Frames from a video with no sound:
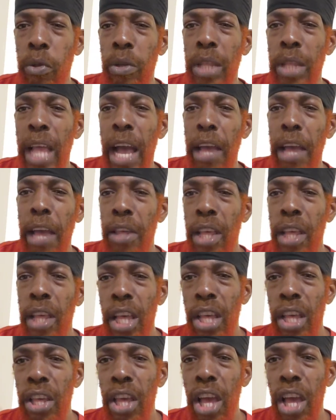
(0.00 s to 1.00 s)
So now,
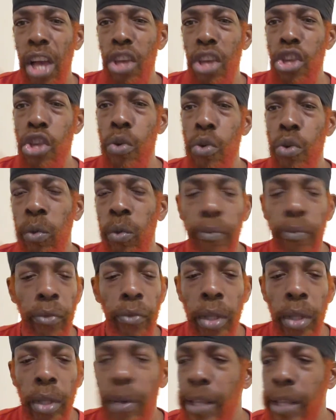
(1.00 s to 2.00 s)
shoot.
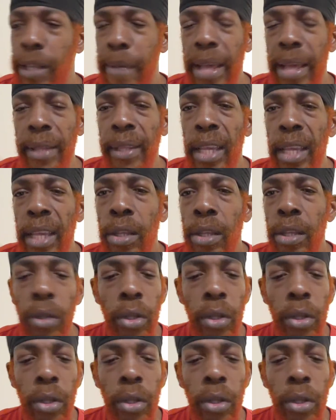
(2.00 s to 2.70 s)
What the man say?